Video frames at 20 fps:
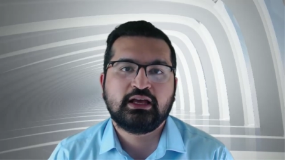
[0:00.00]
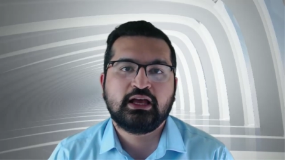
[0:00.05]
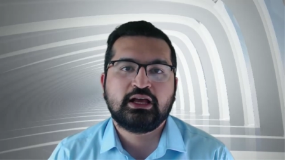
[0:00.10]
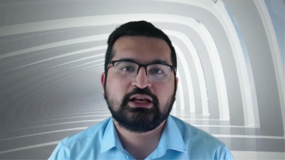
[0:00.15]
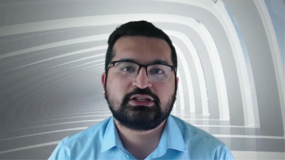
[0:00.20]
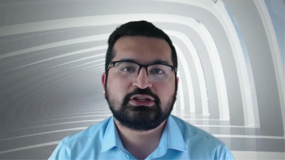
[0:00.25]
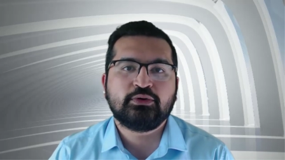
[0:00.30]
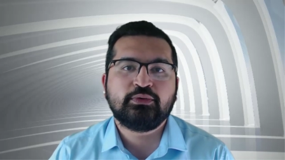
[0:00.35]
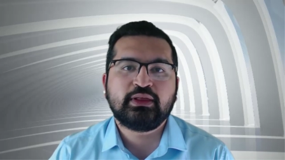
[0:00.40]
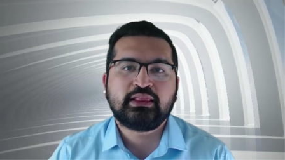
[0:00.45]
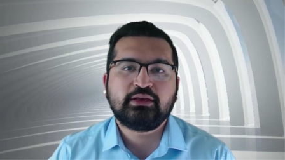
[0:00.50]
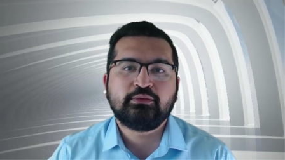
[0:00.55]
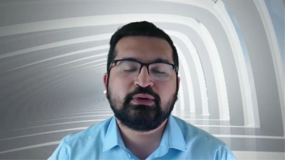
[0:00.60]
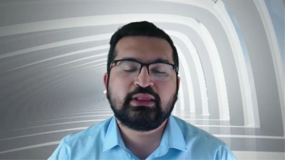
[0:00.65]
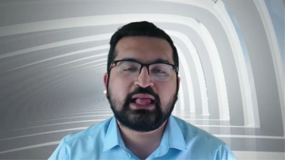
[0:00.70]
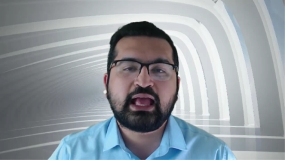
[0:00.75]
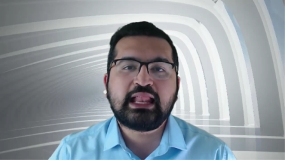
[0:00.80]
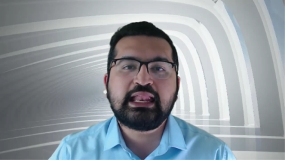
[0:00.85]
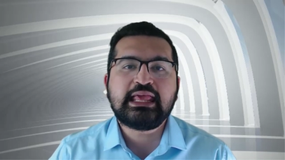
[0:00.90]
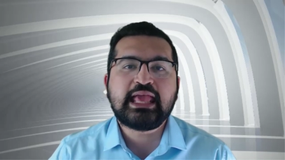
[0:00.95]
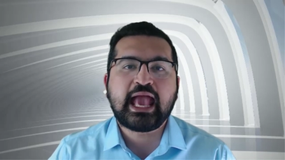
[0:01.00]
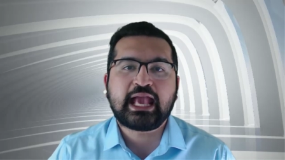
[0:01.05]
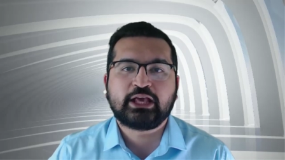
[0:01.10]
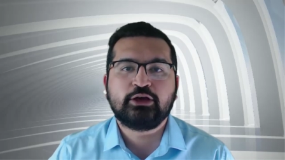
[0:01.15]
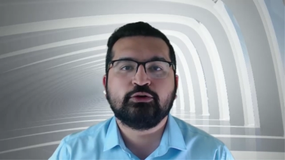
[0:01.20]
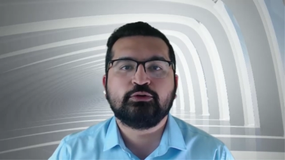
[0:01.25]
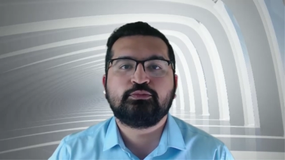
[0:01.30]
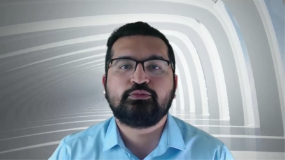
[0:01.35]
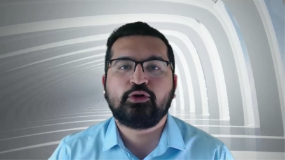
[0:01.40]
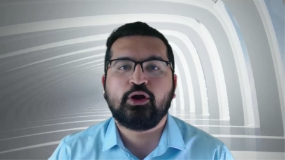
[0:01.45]
So with, with any
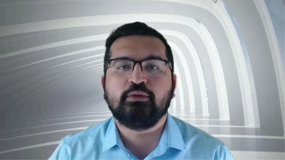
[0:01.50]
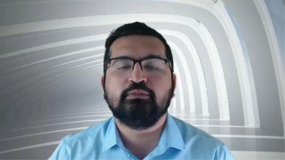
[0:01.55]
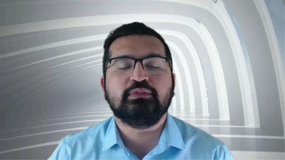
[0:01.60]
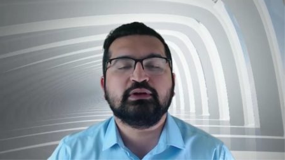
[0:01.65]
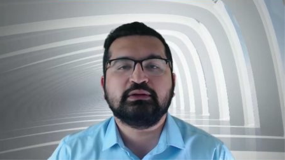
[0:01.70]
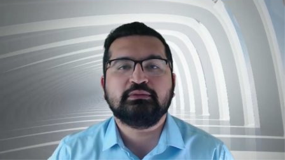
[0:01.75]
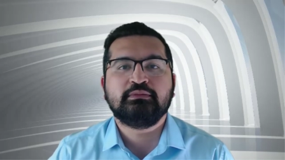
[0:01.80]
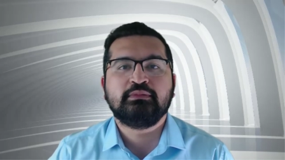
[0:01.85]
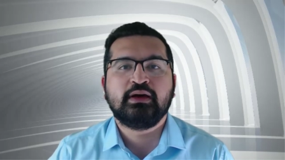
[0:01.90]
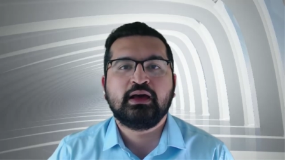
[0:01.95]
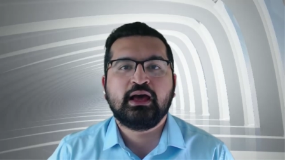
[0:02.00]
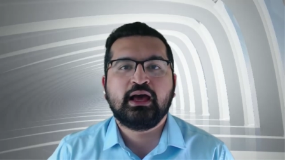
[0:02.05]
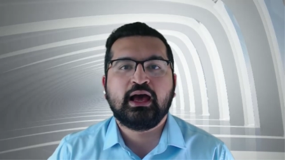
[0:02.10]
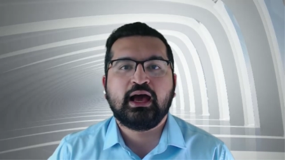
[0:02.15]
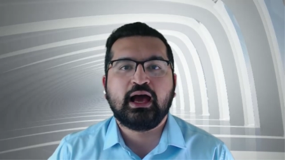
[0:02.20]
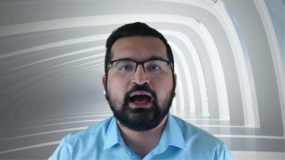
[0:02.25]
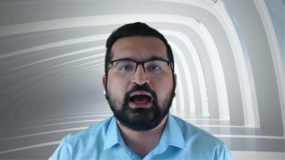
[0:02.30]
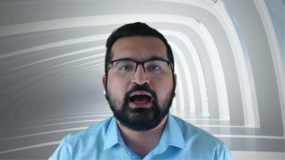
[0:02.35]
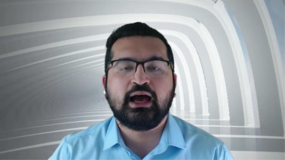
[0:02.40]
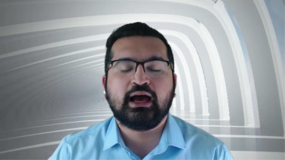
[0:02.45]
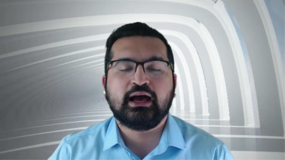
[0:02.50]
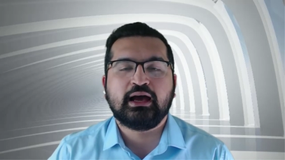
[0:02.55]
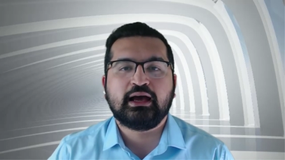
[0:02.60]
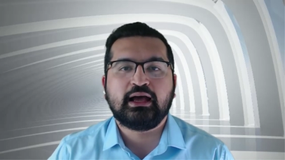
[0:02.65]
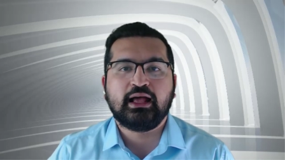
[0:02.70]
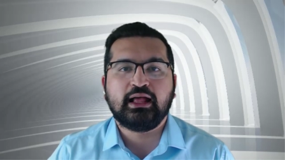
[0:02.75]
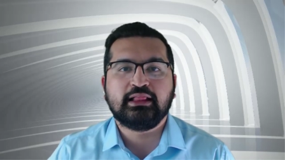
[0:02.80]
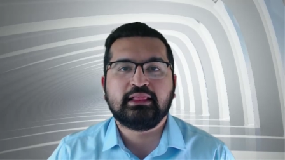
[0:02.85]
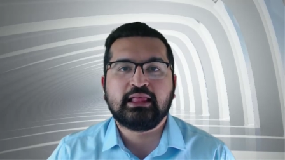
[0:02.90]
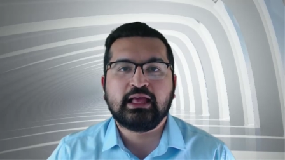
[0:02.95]
acute problem, uh,
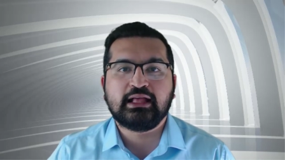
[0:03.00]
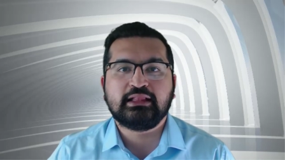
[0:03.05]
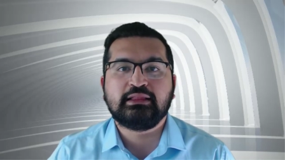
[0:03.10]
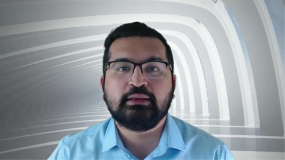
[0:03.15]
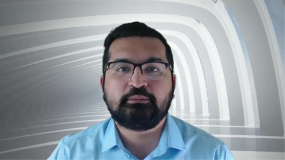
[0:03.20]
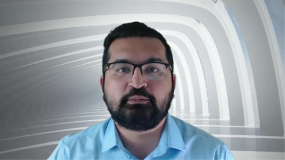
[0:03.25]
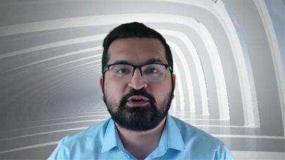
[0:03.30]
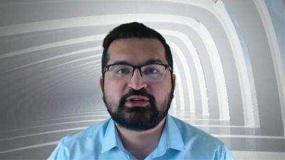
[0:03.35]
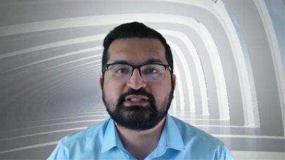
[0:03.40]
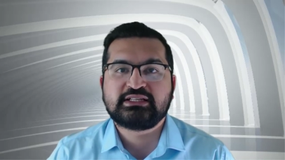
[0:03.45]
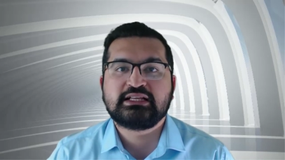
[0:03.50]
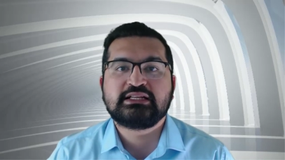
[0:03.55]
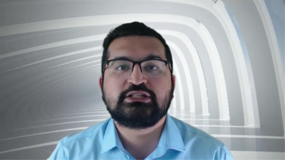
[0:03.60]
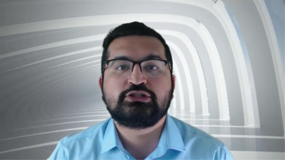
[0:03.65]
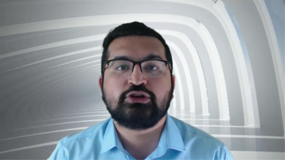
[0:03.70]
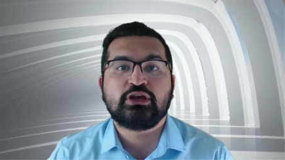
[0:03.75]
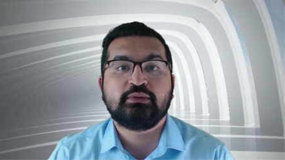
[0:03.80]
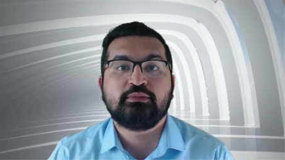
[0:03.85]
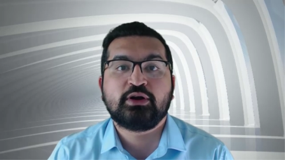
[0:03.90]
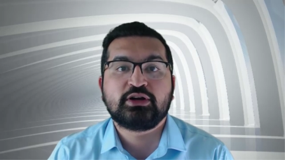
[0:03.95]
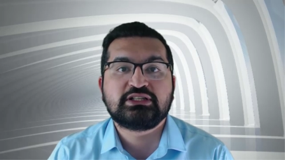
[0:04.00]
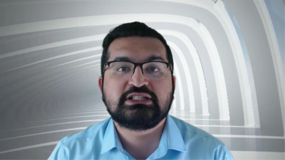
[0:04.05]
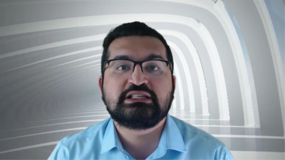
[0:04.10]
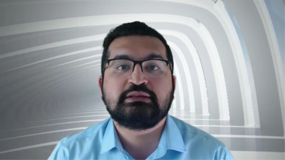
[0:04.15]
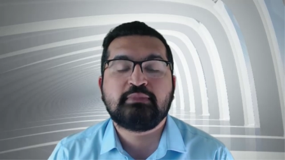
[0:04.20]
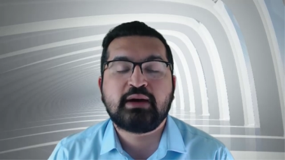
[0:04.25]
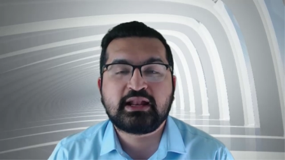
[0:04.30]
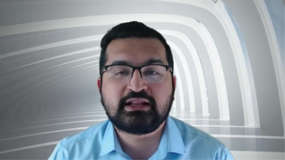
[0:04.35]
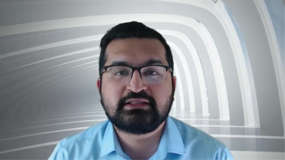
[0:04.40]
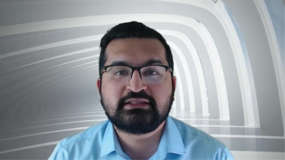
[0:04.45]
they, they present to emergency
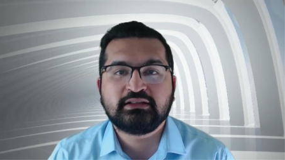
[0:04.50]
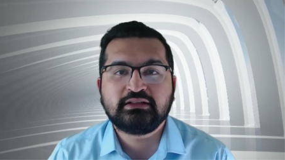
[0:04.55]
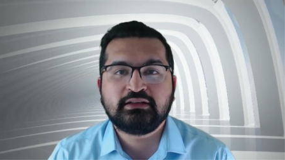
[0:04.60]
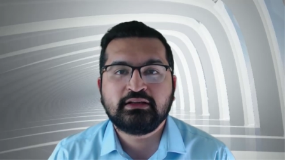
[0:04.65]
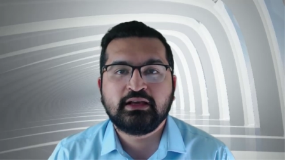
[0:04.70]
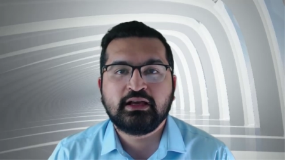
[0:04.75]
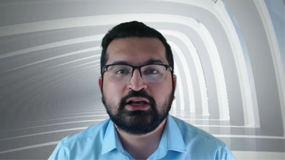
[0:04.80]
medicine.